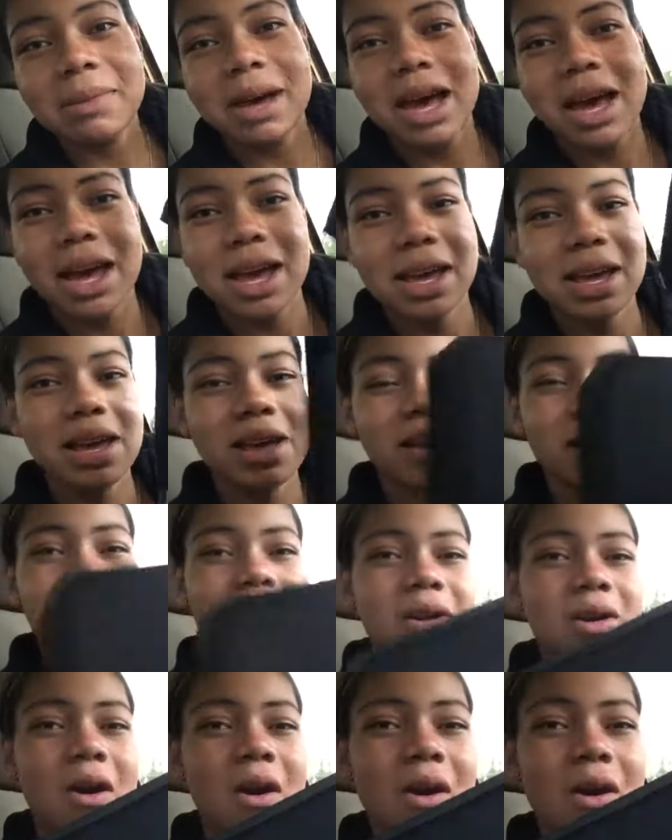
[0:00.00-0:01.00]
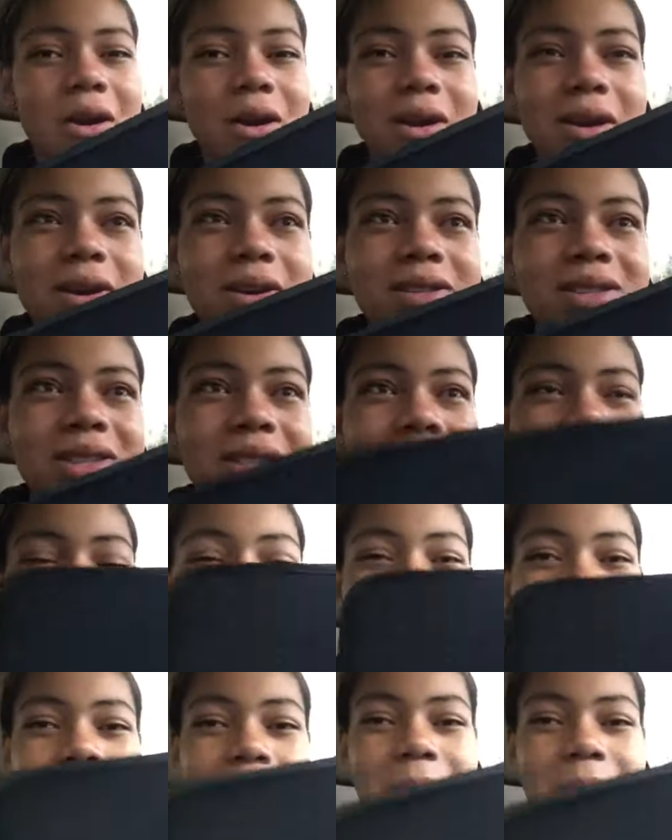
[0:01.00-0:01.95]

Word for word: my car's like